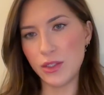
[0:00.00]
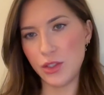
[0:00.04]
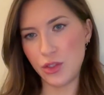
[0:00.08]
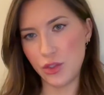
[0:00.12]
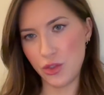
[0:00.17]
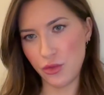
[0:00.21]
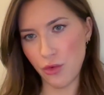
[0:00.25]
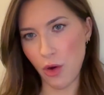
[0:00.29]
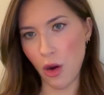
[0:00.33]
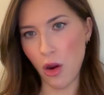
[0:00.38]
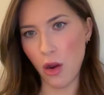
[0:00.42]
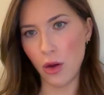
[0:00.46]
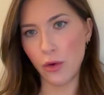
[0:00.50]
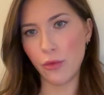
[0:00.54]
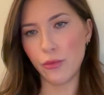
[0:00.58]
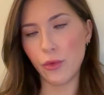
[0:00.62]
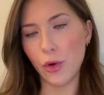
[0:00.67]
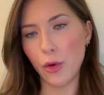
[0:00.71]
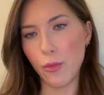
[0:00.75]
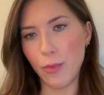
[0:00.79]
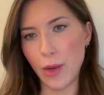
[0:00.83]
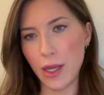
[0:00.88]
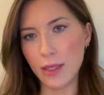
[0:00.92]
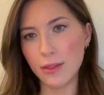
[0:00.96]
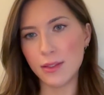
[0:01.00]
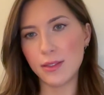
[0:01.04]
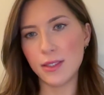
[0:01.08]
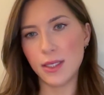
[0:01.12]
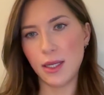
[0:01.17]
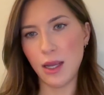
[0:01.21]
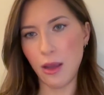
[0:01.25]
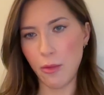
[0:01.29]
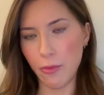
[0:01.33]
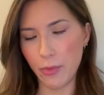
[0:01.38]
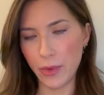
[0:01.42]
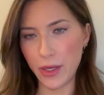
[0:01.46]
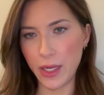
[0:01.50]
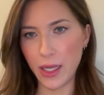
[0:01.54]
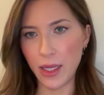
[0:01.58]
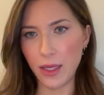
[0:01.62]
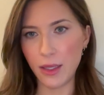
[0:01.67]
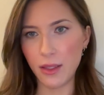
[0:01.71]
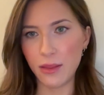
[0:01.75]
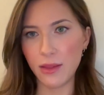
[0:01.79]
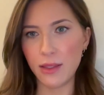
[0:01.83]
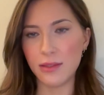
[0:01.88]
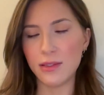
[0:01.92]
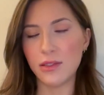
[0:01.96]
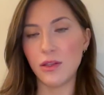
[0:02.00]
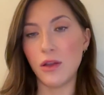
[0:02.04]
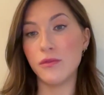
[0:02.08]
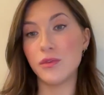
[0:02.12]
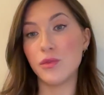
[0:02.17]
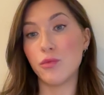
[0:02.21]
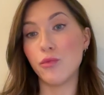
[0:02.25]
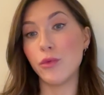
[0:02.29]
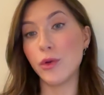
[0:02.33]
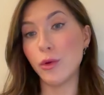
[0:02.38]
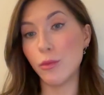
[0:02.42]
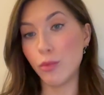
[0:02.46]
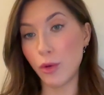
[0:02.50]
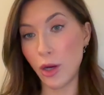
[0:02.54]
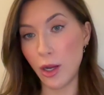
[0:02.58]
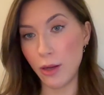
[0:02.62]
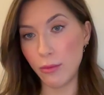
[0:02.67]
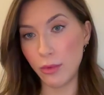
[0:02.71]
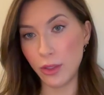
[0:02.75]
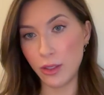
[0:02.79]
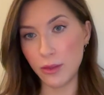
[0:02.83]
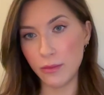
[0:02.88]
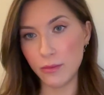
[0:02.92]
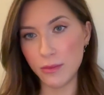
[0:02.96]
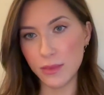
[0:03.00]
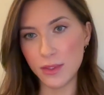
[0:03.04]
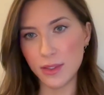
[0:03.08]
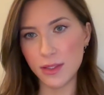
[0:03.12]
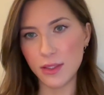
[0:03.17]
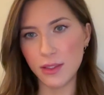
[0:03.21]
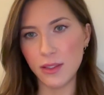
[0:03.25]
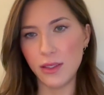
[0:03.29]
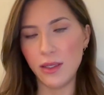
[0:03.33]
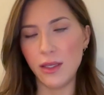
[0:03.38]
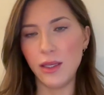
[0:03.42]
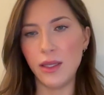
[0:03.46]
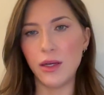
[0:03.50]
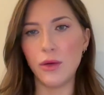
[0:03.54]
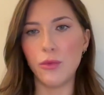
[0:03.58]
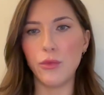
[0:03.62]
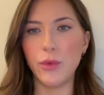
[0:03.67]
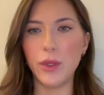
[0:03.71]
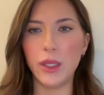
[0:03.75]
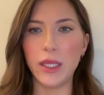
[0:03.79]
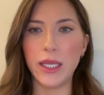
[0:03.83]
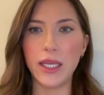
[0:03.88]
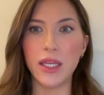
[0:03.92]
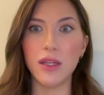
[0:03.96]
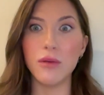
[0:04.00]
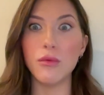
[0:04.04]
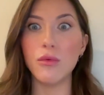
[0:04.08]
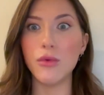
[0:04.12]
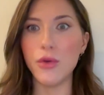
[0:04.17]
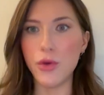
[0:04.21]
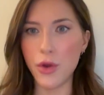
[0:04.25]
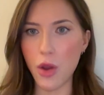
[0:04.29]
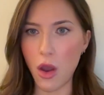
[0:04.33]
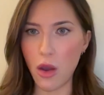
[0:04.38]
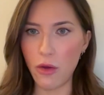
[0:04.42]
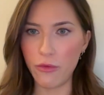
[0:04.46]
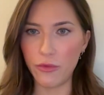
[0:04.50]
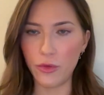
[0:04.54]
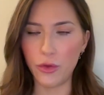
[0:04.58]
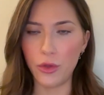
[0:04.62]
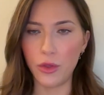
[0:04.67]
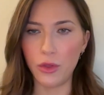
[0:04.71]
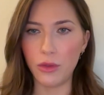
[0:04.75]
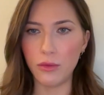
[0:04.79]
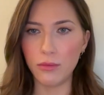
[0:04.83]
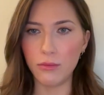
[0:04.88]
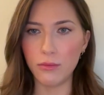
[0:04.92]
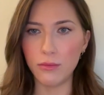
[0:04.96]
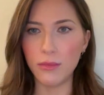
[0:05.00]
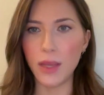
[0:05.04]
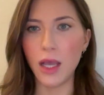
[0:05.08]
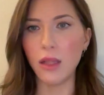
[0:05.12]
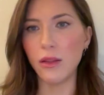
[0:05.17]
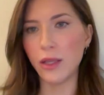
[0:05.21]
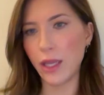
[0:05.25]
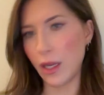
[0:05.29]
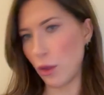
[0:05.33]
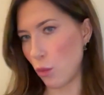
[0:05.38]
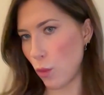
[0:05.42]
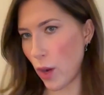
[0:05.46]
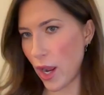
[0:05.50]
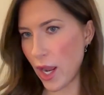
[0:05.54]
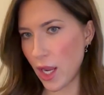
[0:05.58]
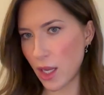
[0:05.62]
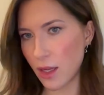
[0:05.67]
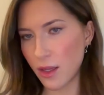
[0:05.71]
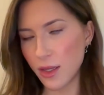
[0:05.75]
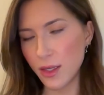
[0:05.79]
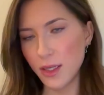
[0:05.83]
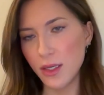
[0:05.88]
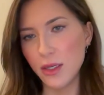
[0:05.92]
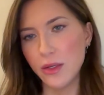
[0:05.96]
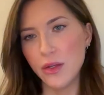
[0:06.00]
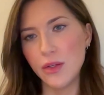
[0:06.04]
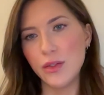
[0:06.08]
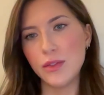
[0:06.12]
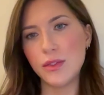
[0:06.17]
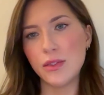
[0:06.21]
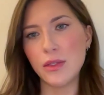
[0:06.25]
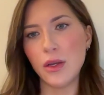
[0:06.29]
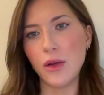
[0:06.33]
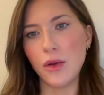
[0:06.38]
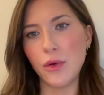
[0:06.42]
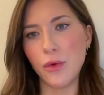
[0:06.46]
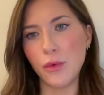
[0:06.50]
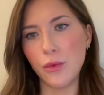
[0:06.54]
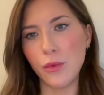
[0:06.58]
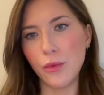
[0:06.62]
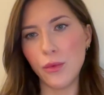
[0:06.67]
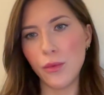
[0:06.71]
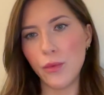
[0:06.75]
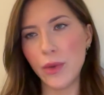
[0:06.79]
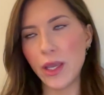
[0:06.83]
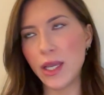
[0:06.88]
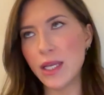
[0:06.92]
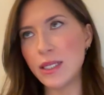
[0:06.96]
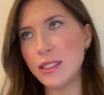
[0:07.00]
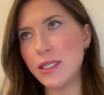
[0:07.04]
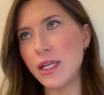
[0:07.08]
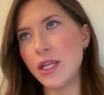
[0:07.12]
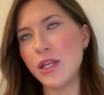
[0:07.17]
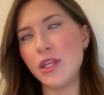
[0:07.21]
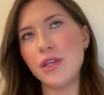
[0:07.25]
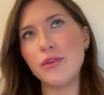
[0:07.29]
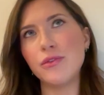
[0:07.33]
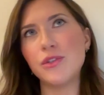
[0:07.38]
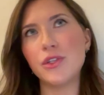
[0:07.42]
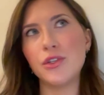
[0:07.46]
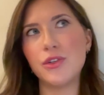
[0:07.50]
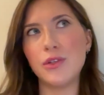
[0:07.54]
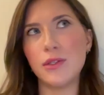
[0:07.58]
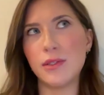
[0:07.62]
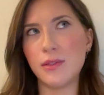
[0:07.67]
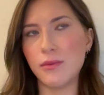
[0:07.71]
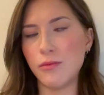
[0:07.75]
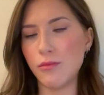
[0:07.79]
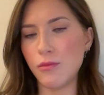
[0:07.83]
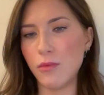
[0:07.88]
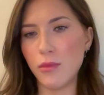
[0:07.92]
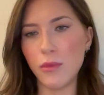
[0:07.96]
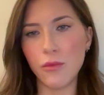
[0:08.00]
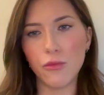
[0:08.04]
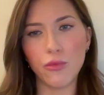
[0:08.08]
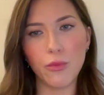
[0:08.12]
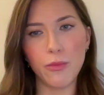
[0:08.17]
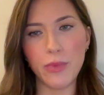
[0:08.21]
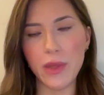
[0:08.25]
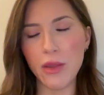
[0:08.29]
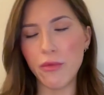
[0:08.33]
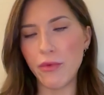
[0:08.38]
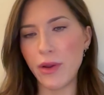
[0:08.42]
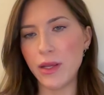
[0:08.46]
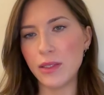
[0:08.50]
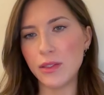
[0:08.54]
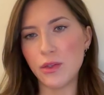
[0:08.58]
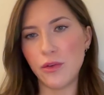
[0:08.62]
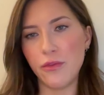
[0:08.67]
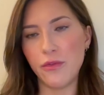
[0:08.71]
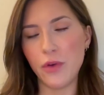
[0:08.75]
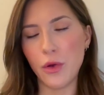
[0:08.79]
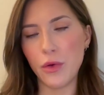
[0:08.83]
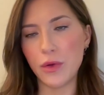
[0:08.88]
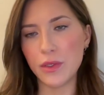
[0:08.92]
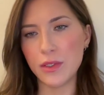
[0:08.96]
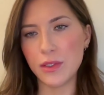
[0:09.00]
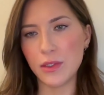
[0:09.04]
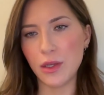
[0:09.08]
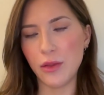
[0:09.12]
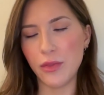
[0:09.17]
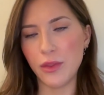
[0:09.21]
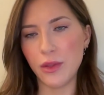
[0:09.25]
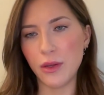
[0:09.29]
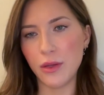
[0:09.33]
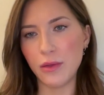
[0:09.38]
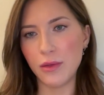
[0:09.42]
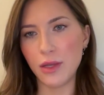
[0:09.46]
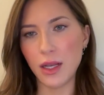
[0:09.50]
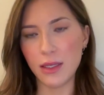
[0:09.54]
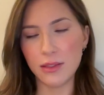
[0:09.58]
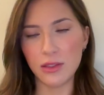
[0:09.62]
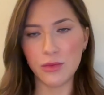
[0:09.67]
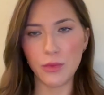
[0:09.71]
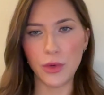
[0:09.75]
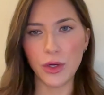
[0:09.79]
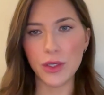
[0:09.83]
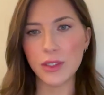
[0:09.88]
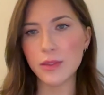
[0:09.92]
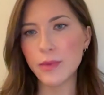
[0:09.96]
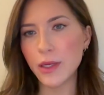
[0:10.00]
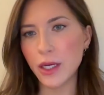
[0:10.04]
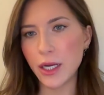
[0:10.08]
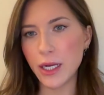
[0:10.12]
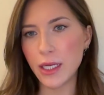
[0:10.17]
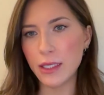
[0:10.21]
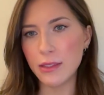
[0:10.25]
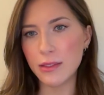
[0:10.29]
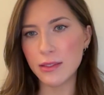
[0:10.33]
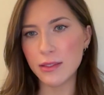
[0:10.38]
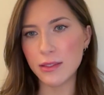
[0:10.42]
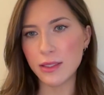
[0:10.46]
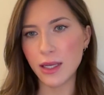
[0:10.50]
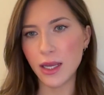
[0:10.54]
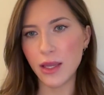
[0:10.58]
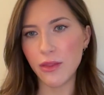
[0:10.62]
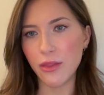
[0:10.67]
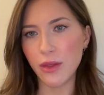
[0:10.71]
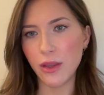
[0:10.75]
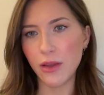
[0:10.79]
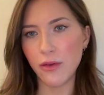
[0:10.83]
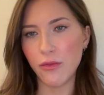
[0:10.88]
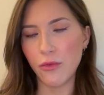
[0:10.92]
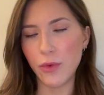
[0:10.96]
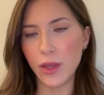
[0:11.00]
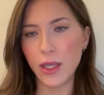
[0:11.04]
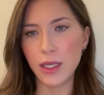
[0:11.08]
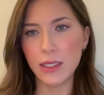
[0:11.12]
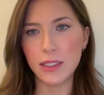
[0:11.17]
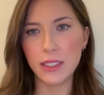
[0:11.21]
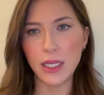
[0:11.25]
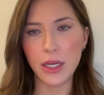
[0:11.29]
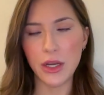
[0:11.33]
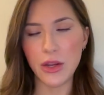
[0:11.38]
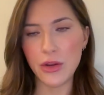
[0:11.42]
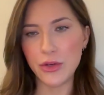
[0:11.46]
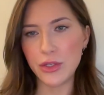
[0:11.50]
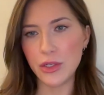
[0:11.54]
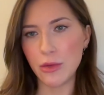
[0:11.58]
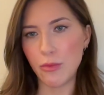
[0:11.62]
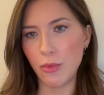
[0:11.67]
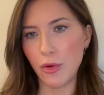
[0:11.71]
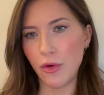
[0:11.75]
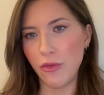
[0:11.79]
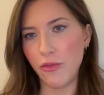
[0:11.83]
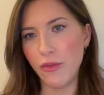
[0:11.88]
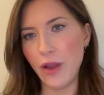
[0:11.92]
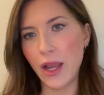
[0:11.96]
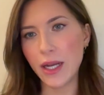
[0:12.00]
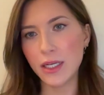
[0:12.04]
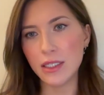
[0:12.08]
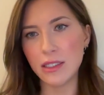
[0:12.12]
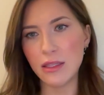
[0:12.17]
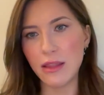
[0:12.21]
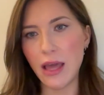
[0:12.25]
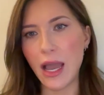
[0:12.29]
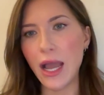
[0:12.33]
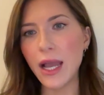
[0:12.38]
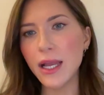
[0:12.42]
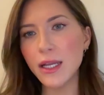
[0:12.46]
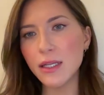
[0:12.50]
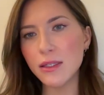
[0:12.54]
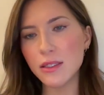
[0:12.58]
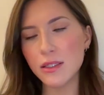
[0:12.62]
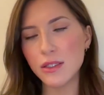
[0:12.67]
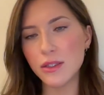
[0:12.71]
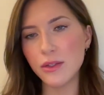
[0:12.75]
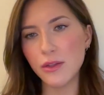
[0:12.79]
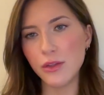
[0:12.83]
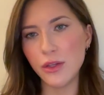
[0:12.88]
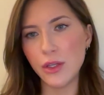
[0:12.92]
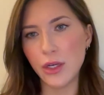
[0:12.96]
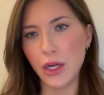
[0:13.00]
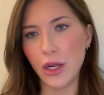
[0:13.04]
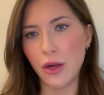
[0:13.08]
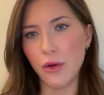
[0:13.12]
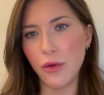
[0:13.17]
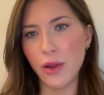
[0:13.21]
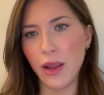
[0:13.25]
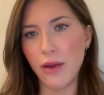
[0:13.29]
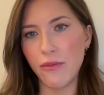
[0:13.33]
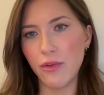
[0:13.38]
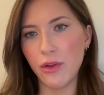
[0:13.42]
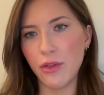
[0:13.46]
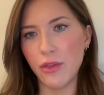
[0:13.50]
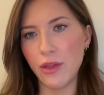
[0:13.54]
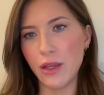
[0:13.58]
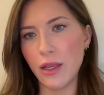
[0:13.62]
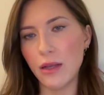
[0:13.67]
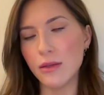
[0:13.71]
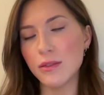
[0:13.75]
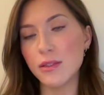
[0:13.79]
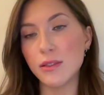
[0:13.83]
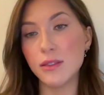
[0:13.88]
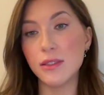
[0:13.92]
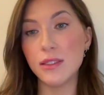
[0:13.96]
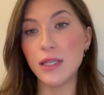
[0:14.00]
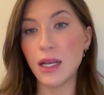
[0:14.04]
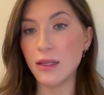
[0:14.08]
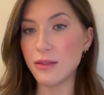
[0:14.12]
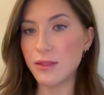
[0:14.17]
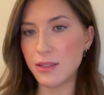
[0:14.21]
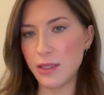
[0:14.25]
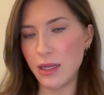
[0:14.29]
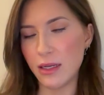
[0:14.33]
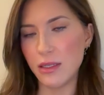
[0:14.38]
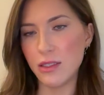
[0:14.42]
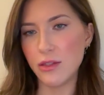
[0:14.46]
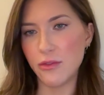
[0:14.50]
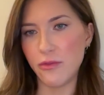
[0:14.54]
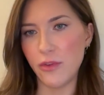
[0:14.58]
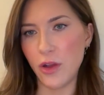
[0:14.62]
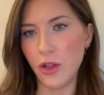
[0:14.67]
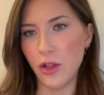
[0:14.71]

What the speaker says: strong, robust company that solves real problems in a really novel, elegant way. So we continue to just be razor focused on the customer experience. I think if we continue to perfect that, everything else does tend to